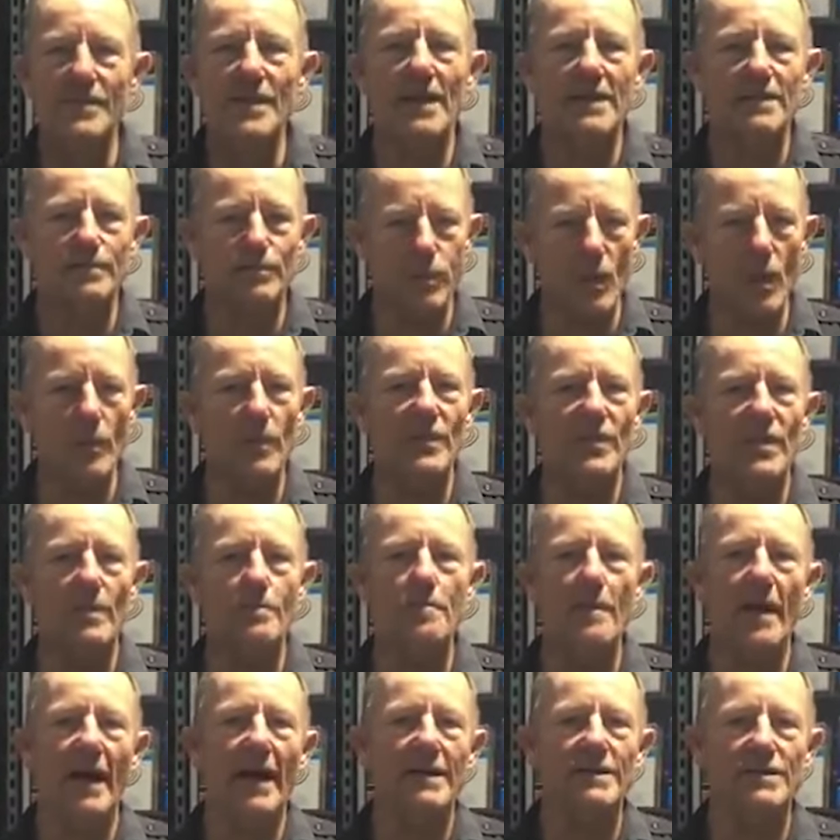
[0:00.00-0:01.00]
And that's probably the
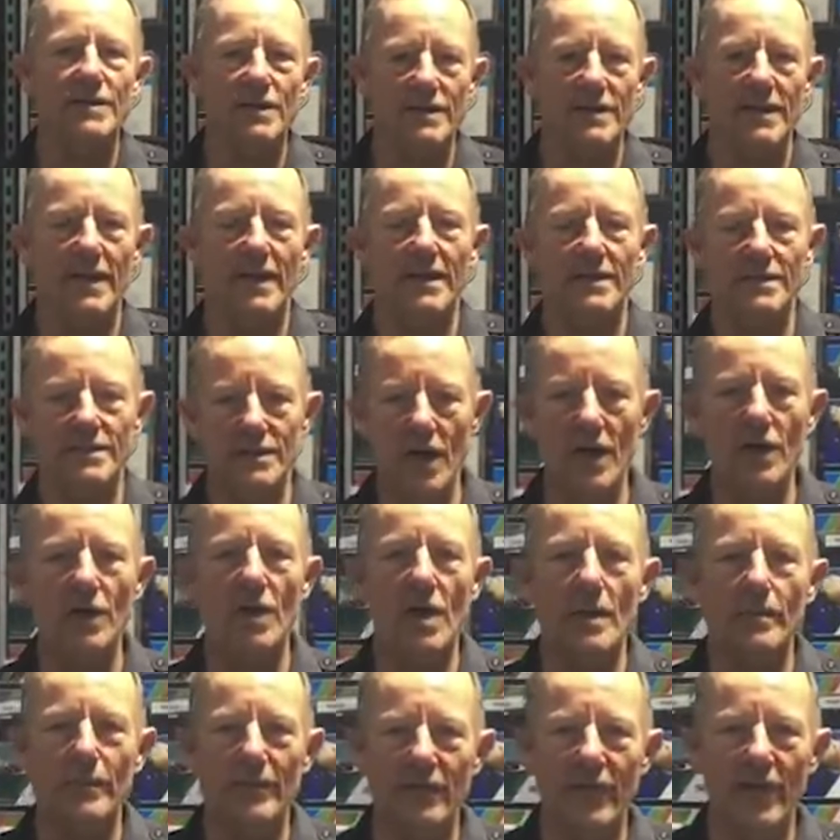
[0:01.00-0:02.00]
major thing, is don't
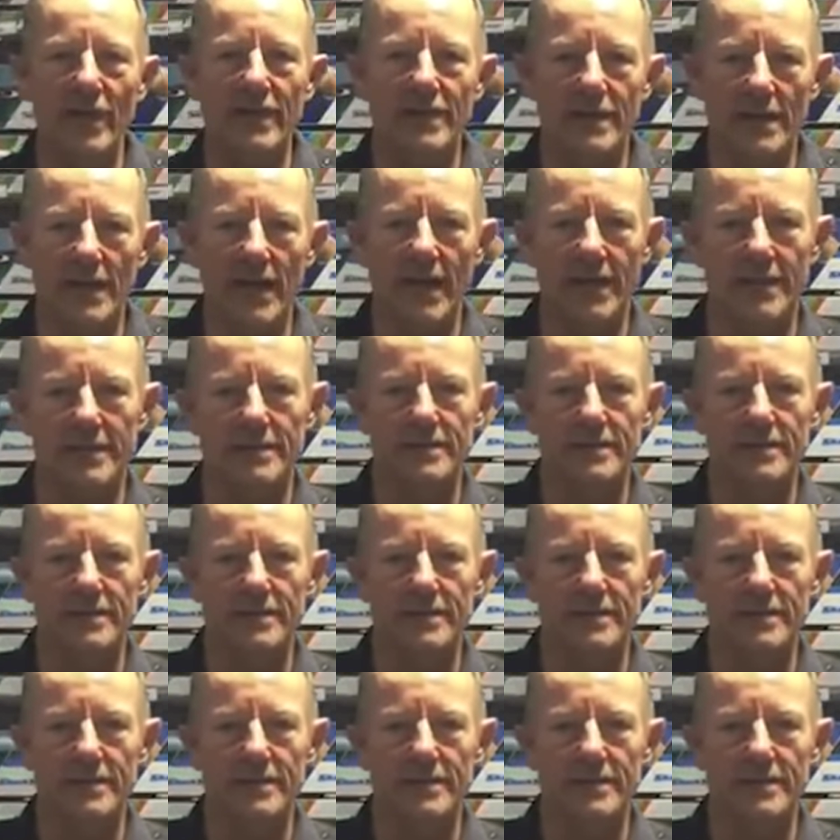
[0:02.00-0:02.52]
hyperventilate.